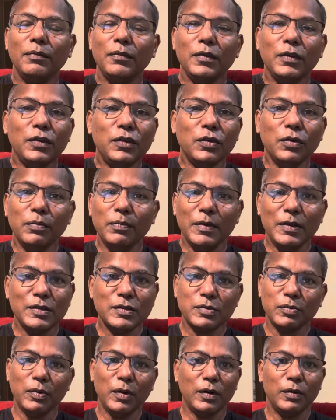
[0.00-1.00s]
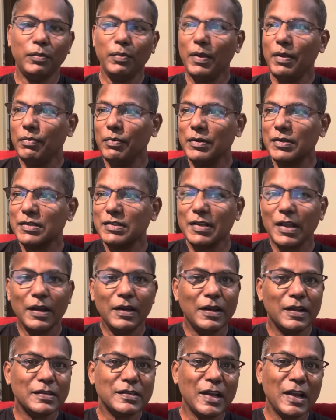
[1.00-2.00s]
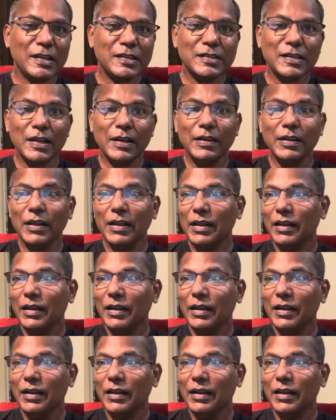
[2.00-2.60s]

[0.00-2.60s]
humans would. We would send, as I said,